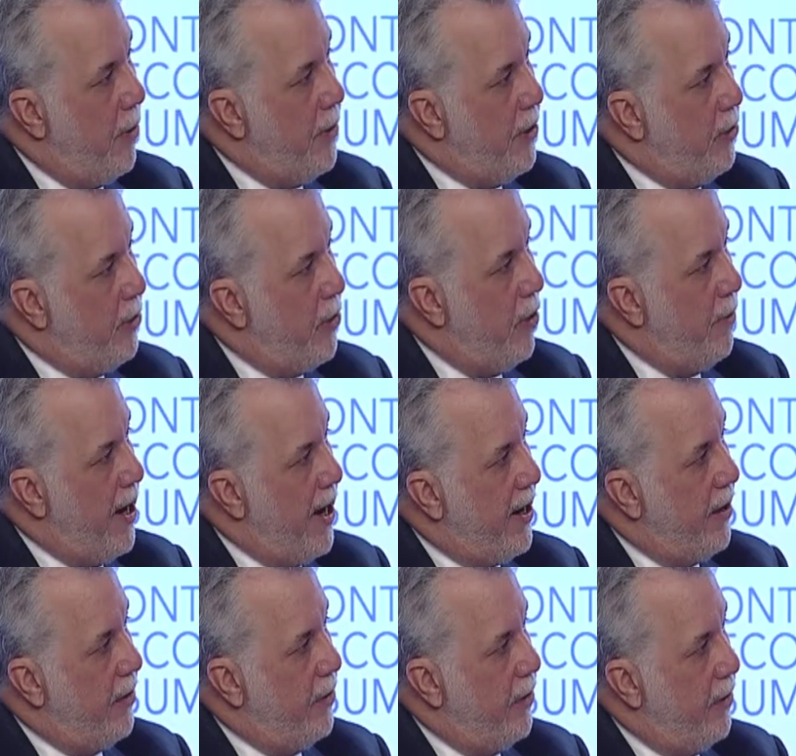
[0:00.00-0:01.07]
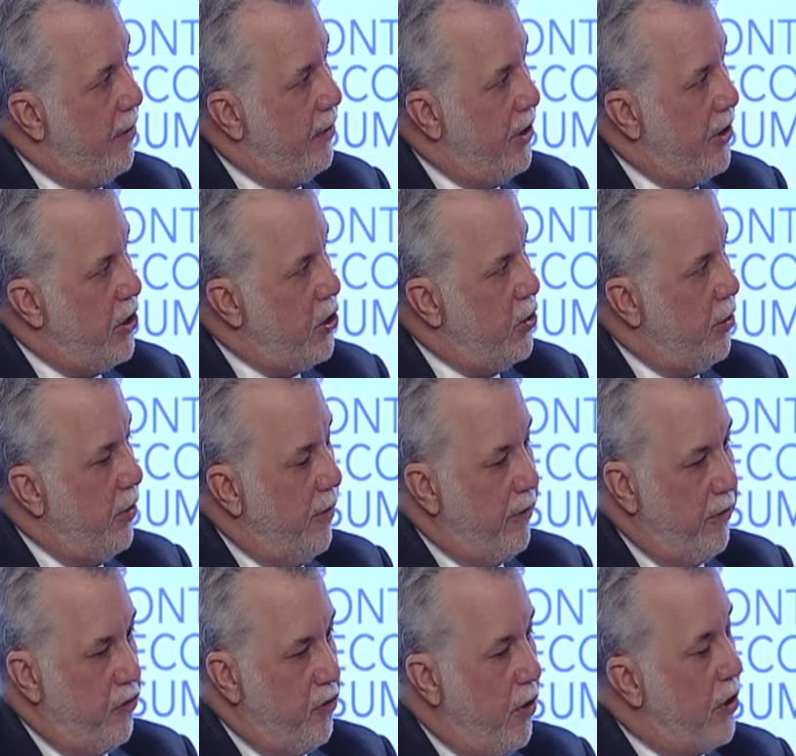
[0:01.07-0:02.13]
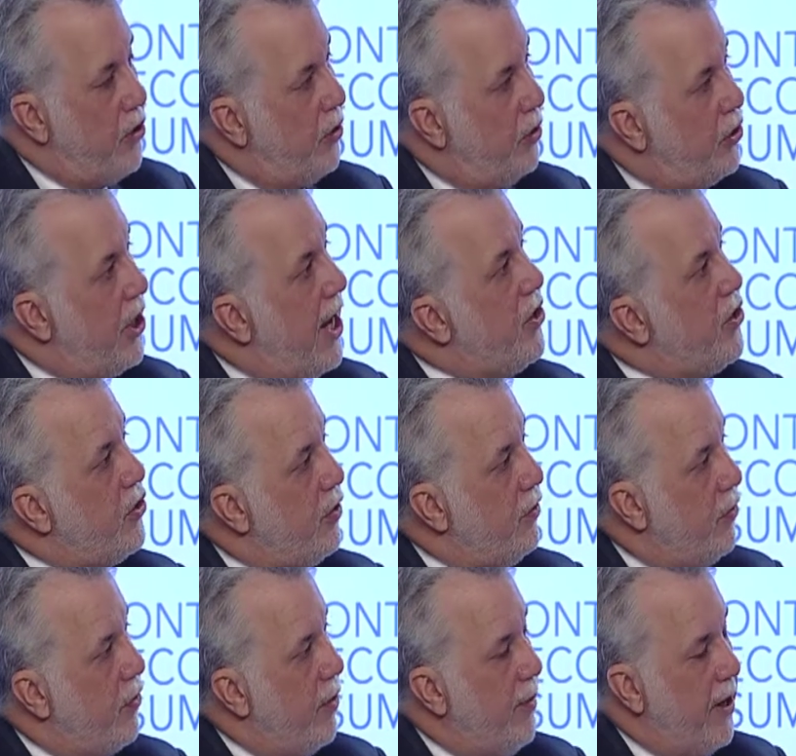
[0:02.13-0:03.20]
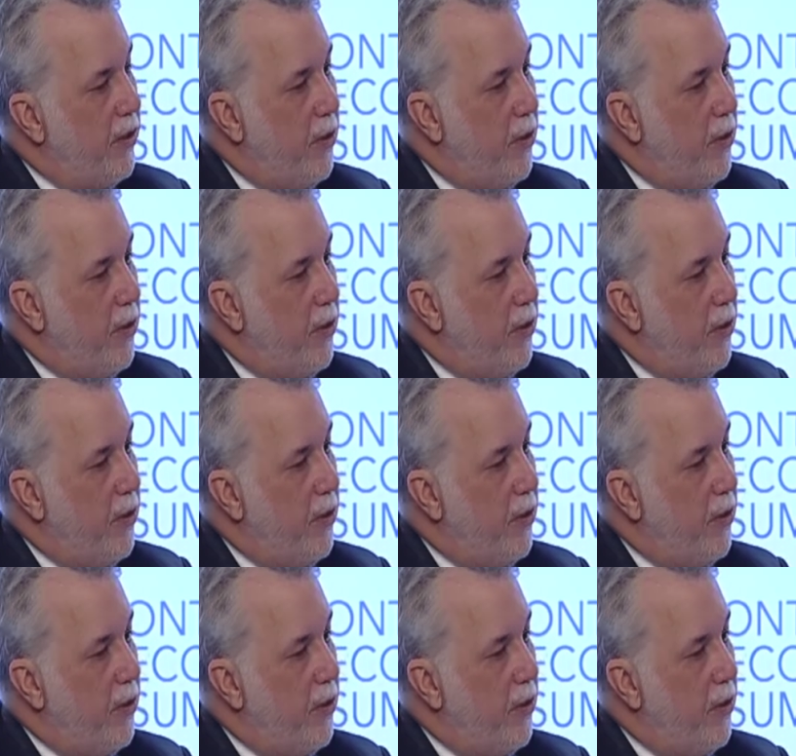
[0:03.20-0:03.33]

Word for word: me to go back on, on, the issue of structural challenges for Quebec,